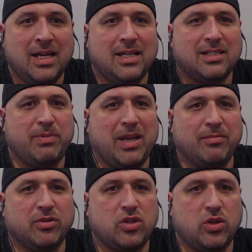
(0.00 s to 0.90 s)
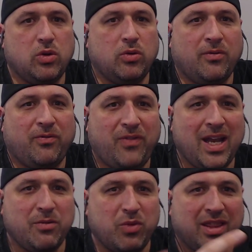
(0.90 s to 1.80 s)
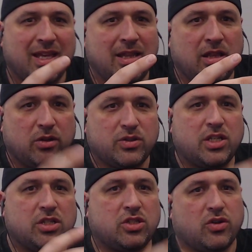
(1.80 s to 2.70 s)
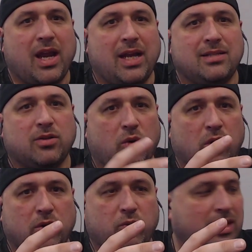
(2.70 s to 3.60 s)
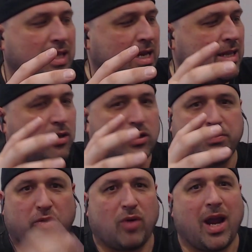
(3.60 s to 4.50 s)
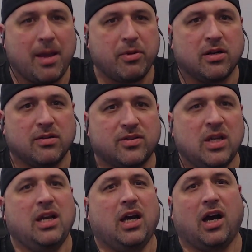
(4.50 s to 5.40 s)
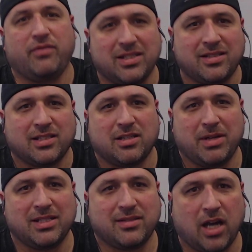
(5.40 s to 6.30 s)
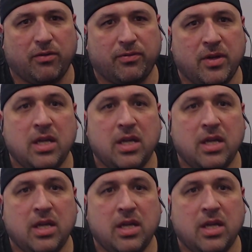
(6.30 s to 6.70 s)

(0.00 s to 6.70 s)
to be able to fit within those constraints or within those parameters of the system itself.